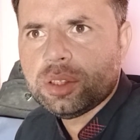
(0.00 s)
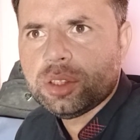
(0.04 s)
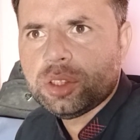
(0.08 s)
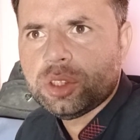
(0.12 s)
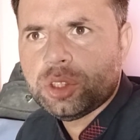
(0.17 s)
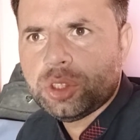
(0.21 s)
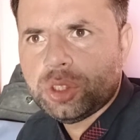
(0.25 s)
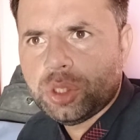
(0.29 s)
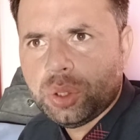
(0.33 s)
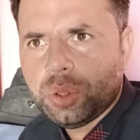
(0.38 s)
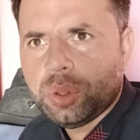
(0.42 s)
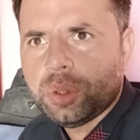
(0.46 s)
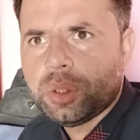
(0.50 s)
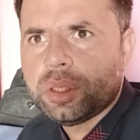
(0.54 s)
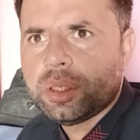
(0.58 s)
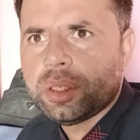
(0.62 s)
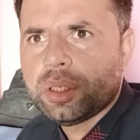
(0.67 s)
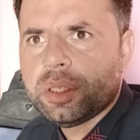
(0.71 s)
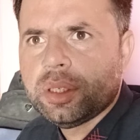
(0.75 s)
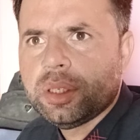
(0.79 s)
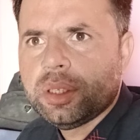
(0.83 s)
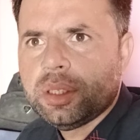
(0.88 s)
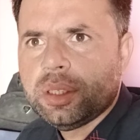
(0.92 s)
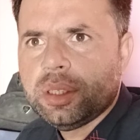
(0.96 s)
showed,
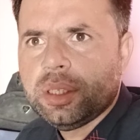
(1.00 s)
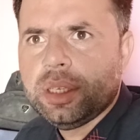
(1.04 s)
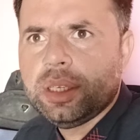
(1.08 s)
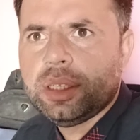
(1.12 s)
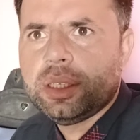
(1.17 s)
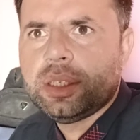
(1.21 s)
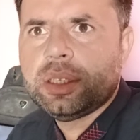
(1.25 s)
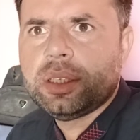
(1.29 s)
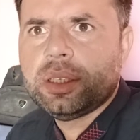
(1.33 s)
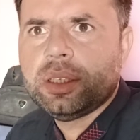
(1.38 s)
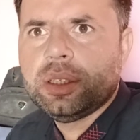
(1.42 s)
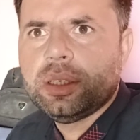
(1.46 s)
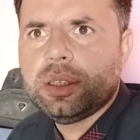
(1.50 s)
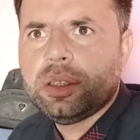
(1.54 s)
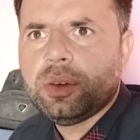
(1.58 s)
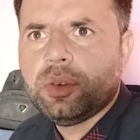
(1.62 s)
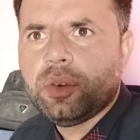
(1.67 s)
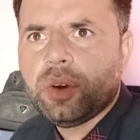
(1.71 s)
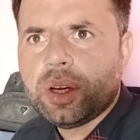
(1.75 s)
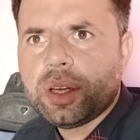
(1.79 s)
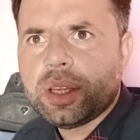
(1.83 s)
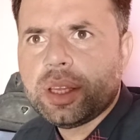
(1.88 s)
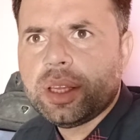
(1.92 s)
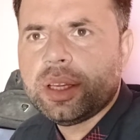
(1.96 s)
that the
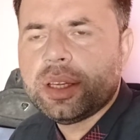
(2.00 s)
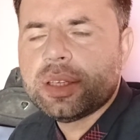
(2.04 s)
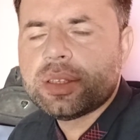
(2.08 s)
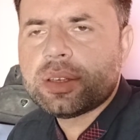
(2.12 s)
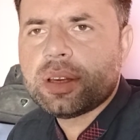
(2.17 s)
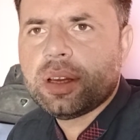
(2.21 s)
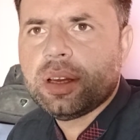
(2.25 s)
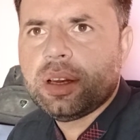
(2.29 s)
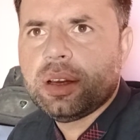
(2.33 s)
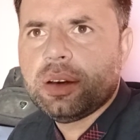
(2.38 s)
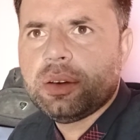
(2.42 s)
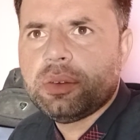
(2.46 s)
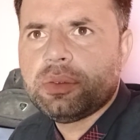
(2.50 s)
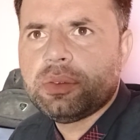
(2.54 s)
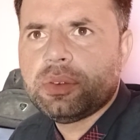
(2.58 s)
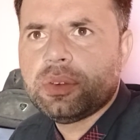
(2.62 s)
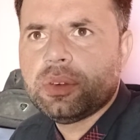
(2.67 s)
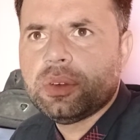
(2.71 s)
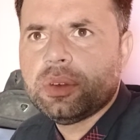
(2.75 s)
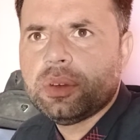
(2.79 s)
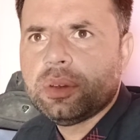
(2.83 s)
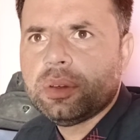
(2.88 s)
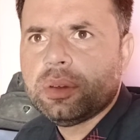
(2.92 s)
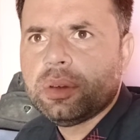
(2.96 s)
working style of
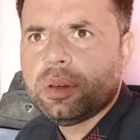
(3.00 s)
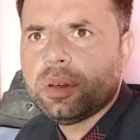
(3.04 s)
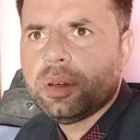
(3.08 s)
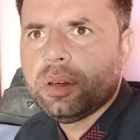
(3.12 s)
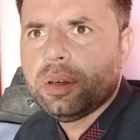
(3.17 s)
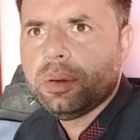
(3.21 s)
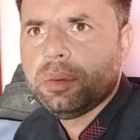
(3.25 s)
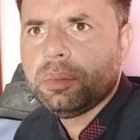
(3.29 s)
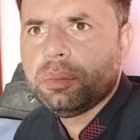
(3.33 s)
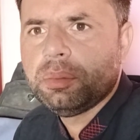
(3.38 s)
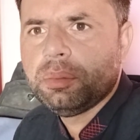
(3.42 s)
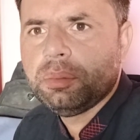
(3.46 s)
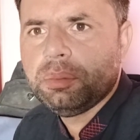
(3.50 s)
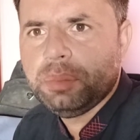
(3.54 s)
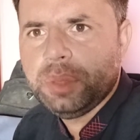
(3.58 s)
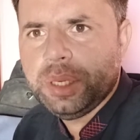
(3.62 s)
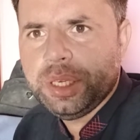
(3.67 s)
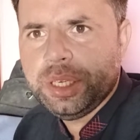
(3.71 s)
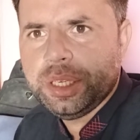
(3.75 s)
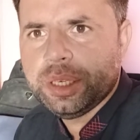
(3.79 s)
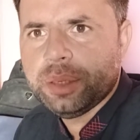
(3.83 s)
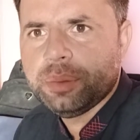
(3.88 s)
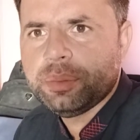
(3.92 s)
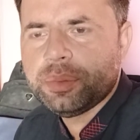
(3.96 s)

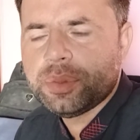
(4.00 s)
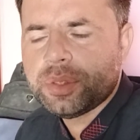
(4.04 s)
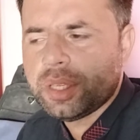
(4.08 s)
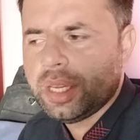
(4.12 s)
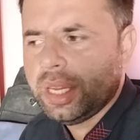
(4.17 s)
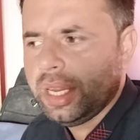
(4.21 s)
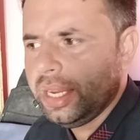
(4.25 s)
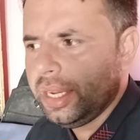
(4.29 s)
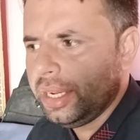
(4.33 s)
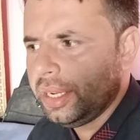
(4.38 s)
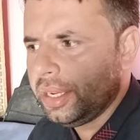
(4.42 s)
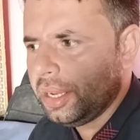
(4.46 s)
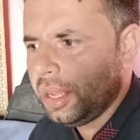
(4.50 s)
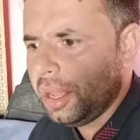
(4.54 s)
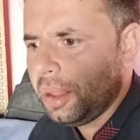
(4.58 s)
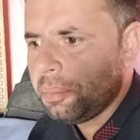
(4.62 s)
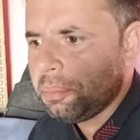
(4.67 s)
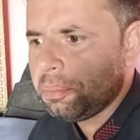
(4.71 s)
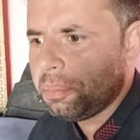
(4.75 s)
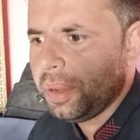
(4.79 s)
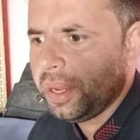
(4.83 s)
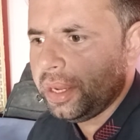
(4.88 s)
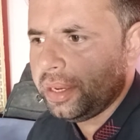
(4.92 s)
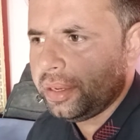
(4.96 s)
mediums and
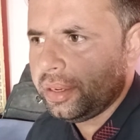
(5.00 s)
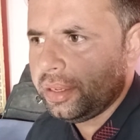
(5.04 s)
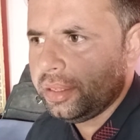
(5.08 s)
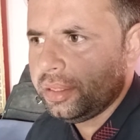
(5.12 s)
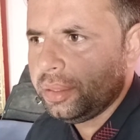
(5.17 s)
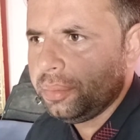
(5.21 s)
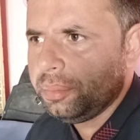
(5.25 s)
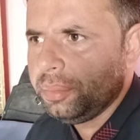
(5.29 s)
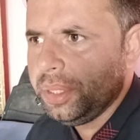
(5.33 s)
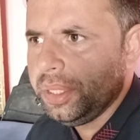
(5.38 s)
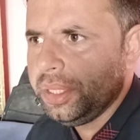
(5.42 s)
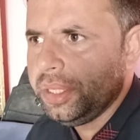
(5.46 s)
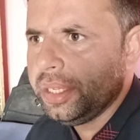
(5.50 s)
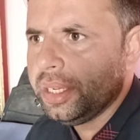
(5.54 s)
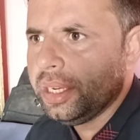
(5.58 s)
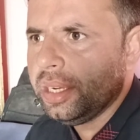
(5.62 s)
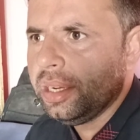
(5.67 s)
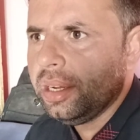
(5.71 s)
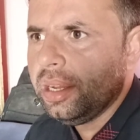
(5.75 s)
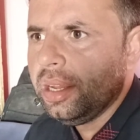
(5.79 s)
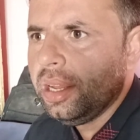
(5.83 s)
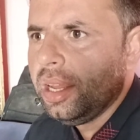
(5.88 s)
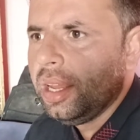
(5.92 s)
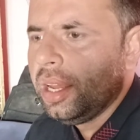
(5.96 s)
impact on the media,
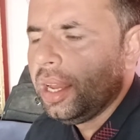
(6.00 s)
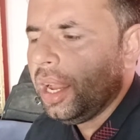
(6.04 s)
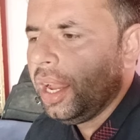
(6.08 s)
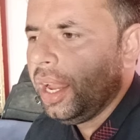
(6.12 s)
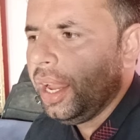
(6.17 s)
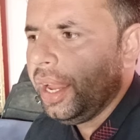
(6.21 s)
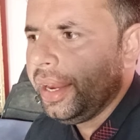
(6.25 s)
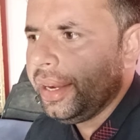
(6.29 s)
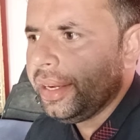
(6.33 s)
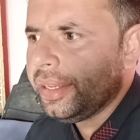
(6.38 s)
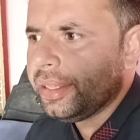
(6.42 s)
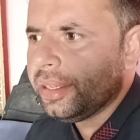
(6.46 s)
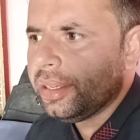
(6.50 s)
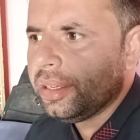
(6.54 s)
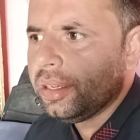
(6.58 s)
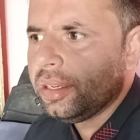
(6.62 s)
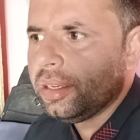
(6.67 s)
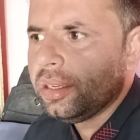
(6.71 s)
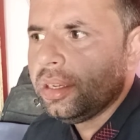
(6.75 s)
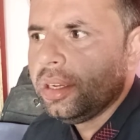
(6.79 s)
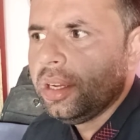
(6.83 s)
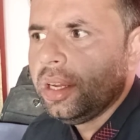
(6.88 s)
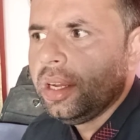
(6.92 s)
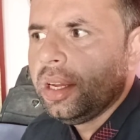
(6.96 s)
and
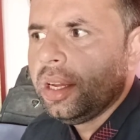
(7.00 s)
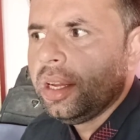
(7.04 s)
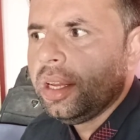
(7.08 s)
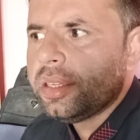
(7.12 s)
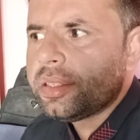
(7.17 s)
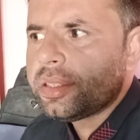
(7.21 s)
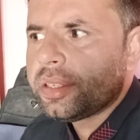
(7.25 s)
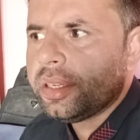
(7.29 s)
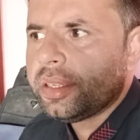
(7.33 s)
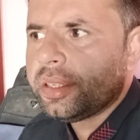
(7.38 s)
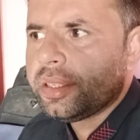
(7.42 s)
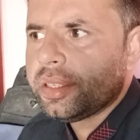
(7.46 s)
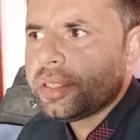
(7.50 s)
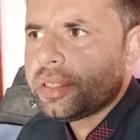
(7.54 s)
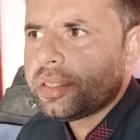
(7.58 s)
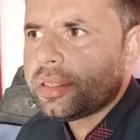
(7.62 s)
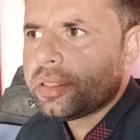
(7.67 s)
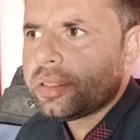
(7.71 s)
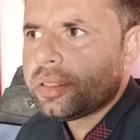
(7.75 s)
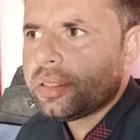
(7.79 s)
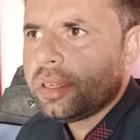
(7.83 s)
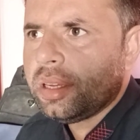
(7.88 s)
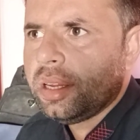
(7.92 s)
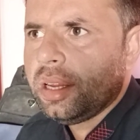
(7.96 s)
the
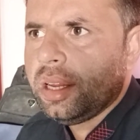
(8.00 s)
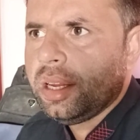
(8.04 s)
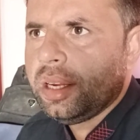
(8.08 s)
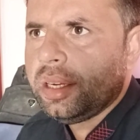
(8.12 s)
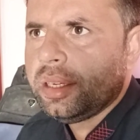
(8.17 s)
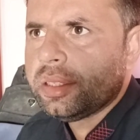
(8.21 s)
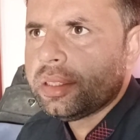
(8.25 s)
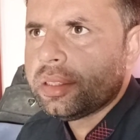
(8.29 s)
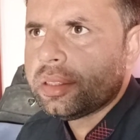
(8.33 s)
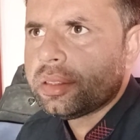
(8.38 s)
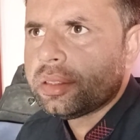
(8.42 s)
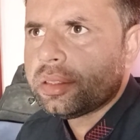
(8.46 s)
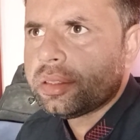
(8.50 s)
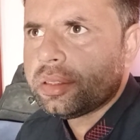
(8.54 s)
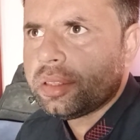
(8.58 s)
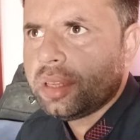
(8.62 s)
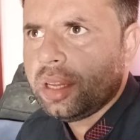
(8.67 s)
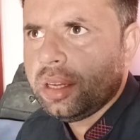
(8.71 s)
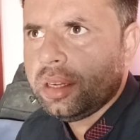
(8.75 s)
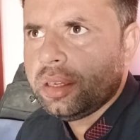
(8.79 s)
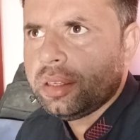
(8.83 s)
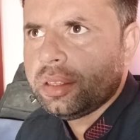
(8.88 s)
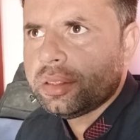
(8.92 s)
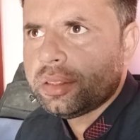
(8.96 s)
status and
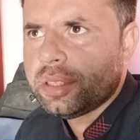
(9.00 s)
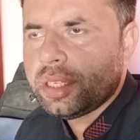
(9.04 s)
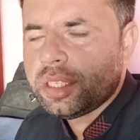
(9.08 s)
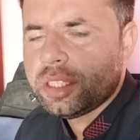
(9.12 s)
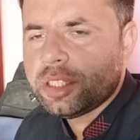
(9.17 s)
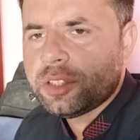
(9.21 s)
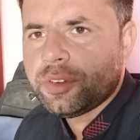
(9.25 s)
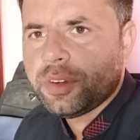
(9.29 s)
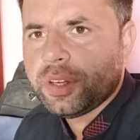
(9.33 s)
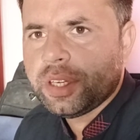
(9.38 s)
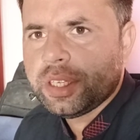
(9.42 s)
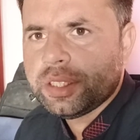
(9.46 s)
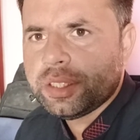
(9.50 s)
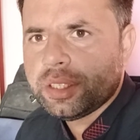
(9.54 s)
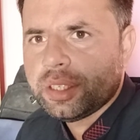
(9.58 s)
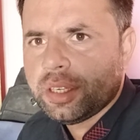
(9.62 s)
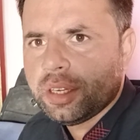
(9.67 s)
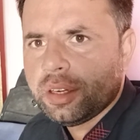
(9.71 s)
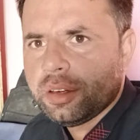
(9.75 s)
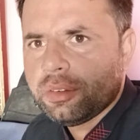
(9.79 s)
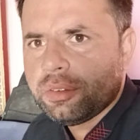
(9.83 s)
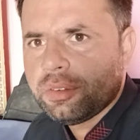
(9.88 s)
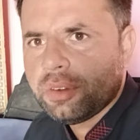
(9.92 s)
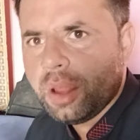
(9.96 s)
satisfaction
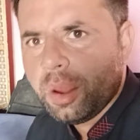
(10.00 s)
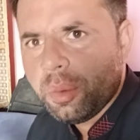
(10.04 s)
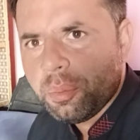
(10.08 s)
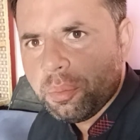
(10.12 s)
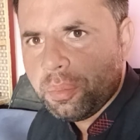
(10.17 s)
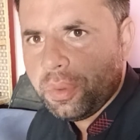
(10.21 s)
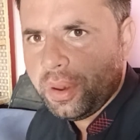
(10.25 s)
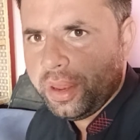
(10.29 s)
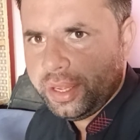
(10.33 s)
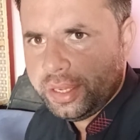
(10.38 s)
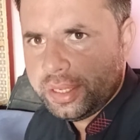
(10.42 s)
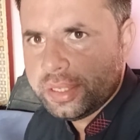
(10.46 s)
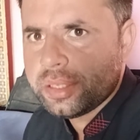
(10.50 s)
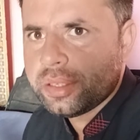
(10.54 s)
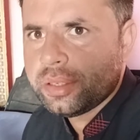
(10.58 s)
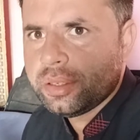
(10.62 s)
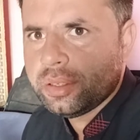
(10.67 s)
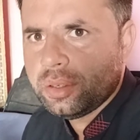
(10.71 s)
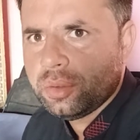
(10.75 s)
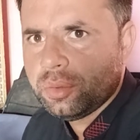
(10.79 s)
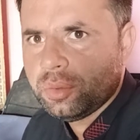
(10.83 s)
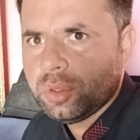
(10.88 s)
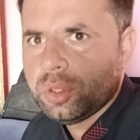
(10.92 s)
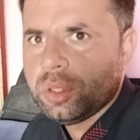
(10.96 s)
of employees,
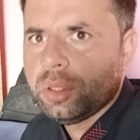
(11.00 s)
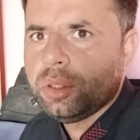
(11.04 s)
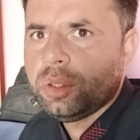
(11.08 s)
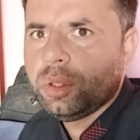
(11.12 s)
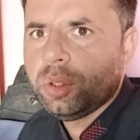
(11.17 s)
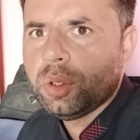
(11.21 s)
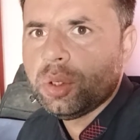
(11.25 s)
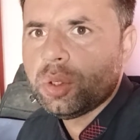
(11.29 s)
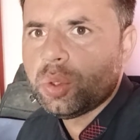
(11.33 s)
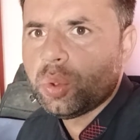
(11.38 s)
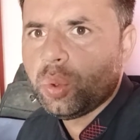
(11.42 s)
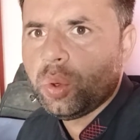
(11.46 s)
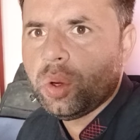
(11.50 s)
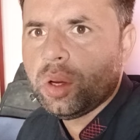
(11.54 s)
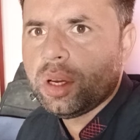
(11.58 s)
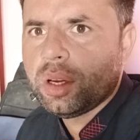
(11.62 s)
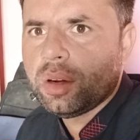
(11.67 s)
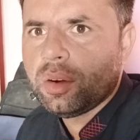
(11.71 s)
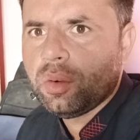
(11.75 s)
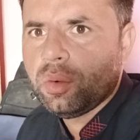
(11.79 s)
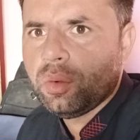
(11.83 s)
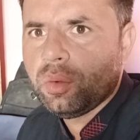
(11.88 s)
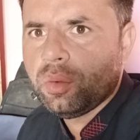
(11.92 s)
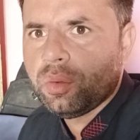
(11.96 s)
those who
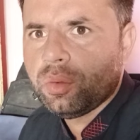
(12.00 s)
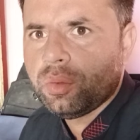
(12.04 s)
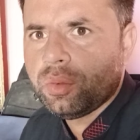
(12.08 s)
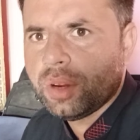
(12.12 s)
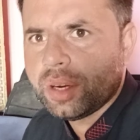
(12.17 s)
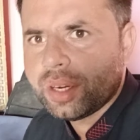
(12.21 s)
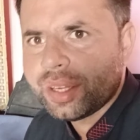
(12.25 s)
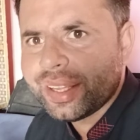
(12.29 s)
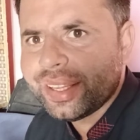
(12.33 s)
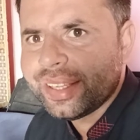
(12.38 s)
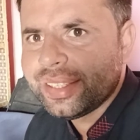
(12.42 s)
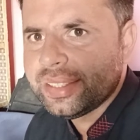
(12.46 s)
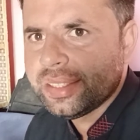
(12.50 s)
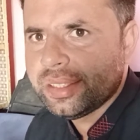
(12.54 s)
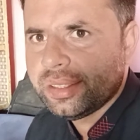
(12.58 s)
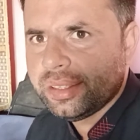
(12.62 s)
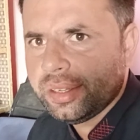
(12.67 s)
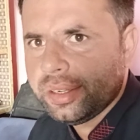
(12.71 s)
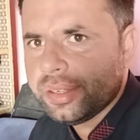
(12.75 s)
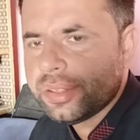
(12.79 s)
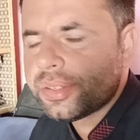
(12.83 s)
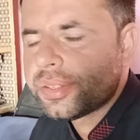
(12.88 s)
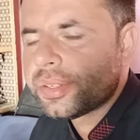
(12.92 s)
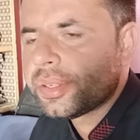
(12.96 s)
are working
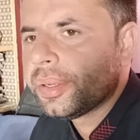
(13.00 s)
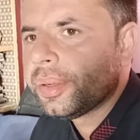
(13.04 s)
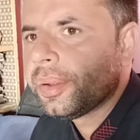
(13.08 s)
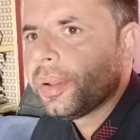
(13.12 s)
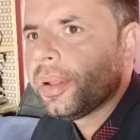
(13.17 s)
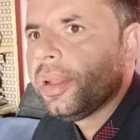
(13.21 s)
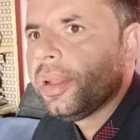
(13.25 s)
journalists.